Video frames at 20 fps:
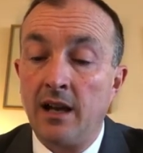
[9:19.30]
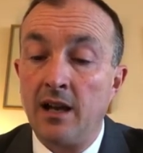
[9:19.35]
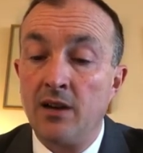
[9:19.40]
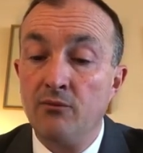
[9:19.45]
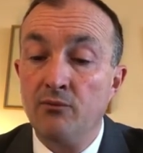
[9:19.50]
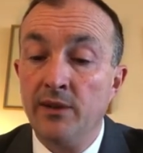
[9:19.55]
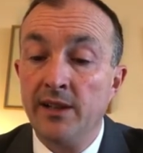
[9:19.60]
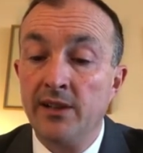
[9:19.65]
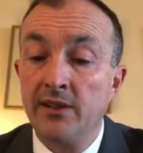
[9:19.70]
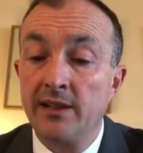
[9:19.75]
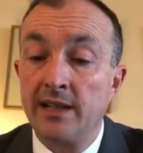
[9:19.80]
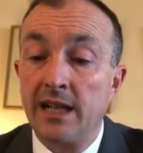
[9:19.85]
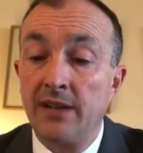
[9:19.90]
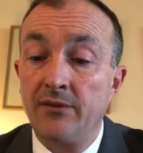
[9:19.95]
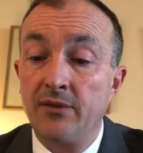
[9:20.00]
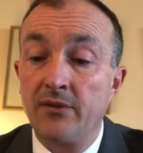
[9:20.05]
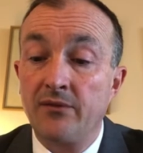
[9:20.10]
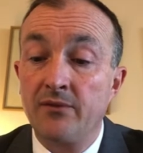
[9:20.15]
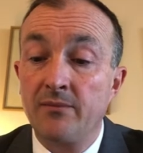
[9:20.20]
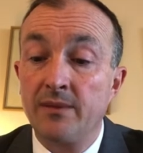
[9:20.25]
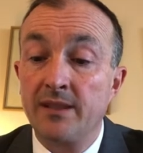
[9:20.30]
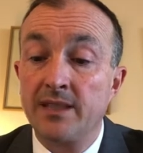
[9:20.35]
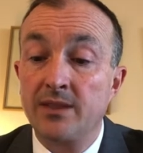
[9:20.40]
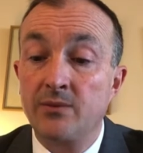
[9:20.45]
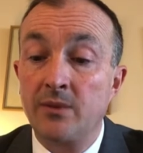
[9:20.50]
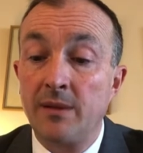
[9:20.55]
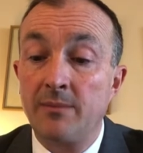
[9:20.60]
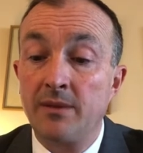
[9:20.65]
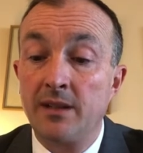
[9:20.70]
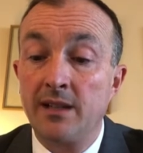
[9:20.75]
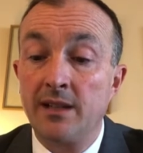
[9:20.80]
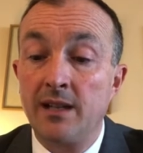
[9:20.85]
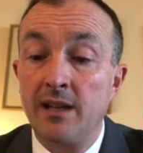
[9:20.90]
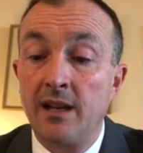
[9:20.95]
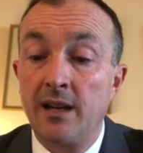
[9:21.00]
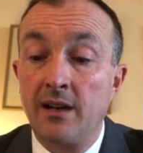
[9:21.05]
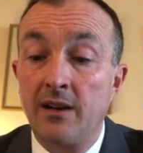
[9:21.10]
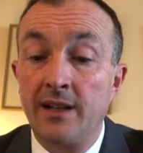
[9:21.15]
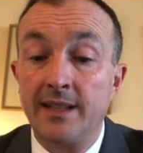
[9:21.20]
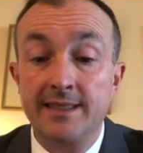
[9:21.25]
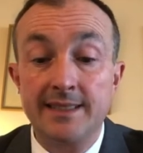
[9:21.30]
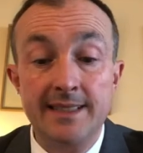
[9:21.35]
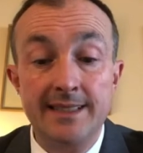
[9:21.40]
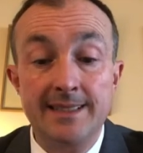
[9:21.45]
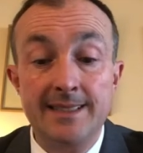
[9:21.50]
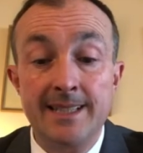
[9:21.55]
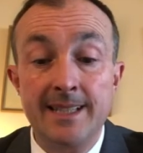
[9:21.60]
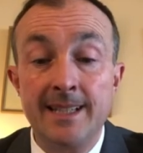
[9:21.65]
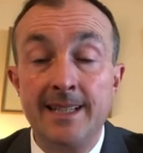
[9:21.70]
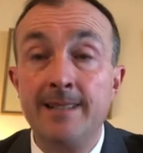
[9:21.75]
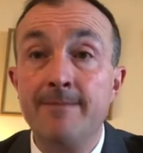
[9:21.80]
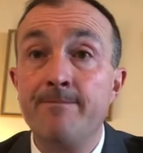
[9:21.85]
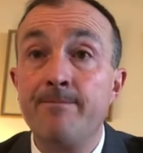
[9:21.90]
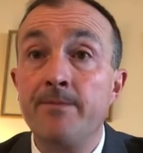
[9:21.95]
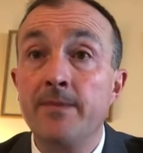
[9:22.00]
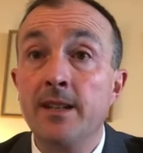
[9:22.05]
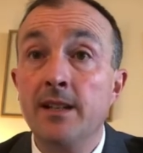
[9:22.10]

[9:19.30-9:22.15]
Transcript: really good effort from Mrs. Webb in ICT.